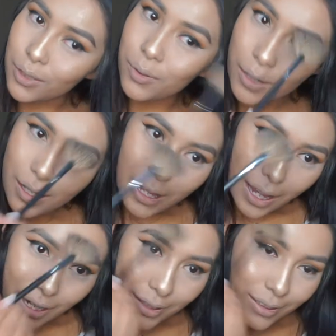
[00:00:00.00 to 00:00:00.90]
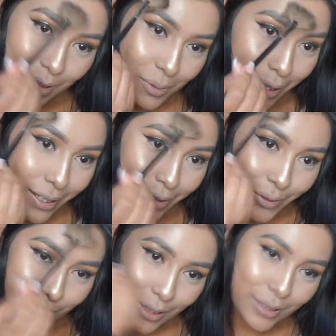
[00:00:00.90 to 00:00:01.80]
So I, that's what I
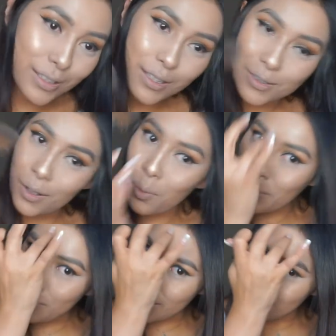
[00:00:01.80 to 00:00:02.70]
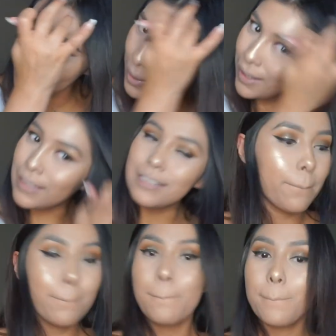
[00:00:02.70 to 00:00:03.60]
use. I use these my BH palettes.
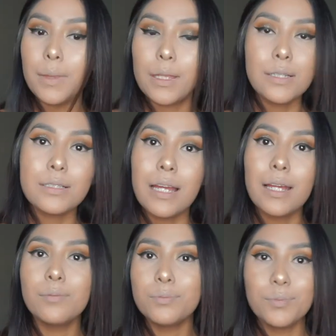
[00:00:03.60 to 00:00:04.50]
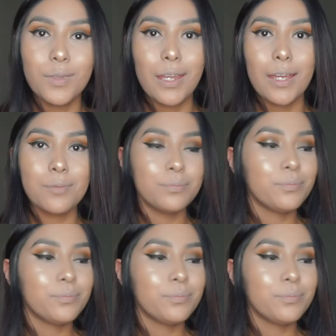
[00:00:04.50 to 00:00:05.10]
There's that. Okay.